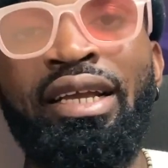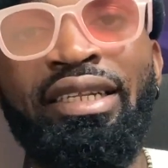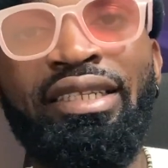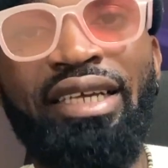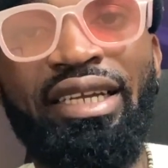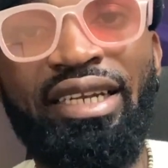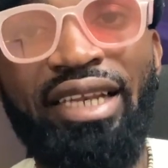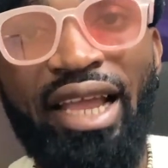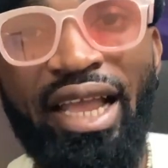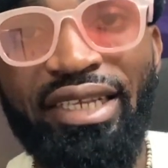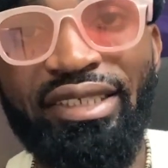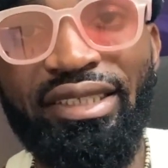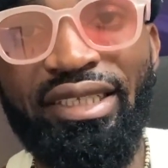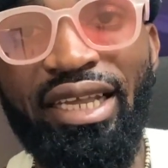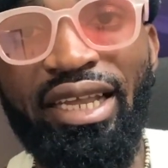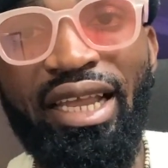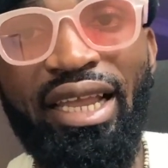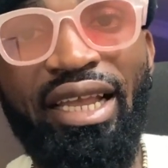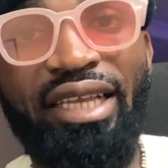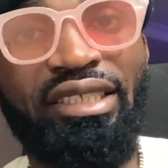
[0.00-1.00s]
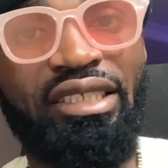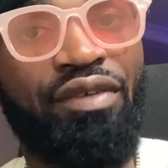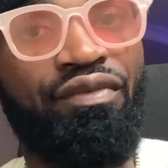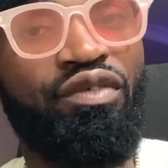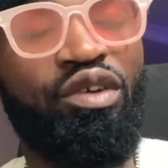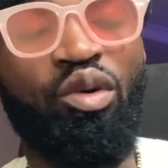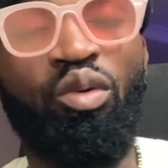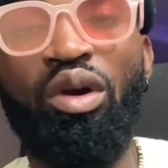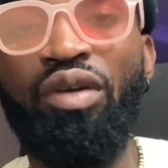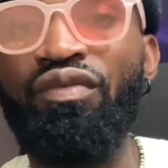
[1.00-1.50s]
The next thing is, if
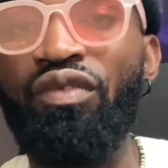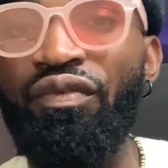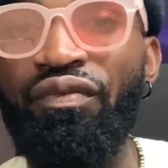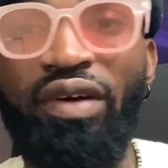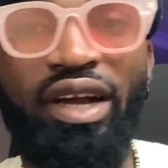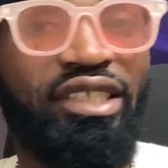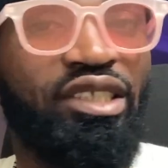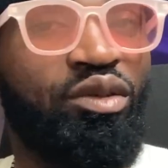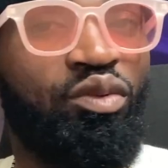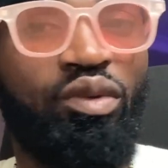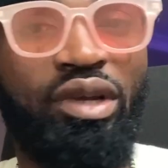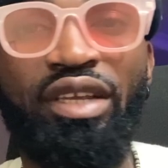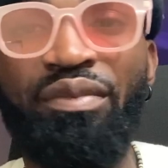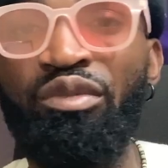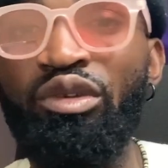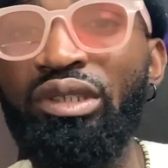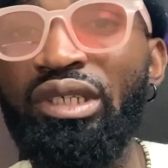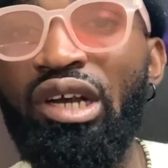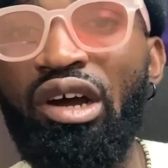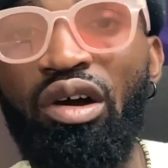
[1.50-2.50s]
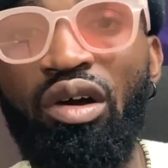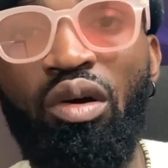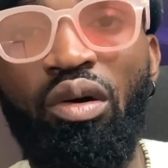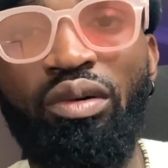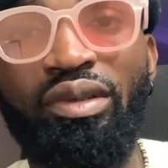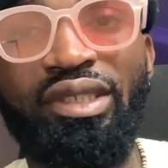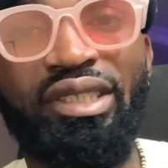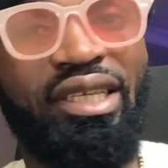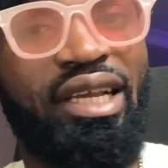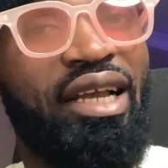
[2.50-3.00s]
you're going for fashion week, musical
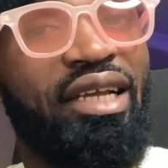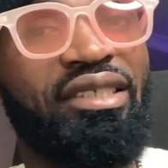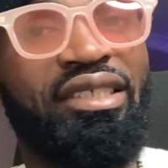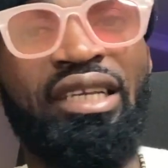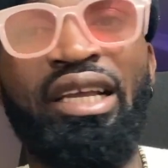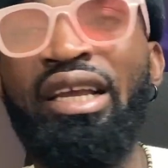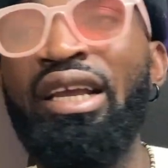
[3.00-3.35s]
concerts,